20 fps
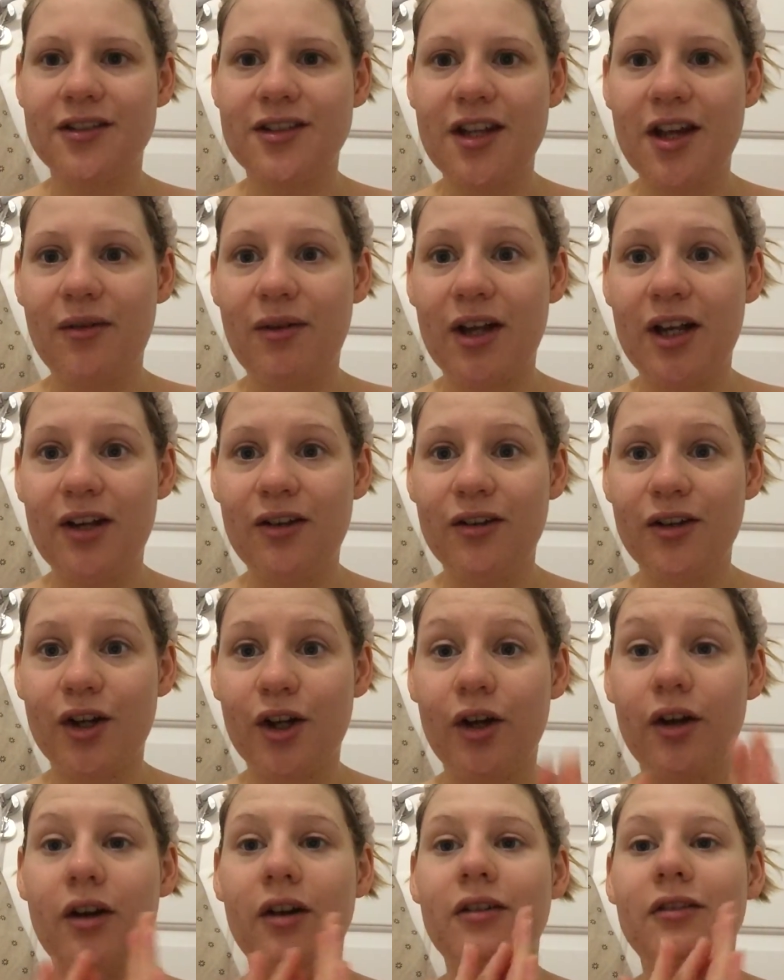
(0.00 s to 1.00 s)
so I
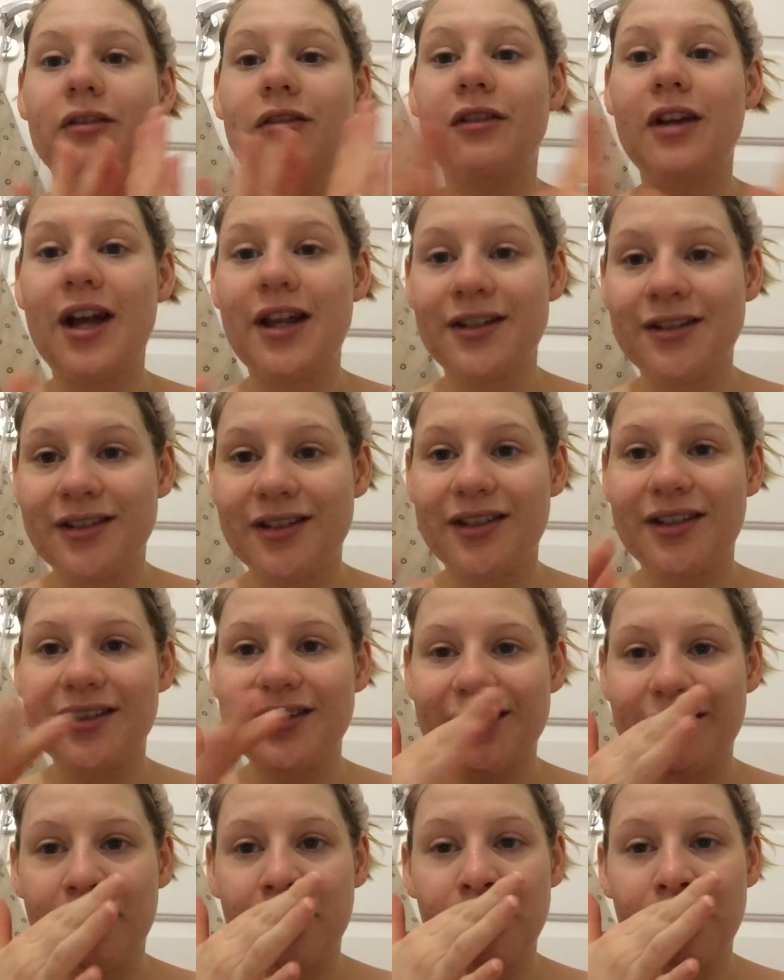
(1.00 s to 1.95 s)
look horrendous.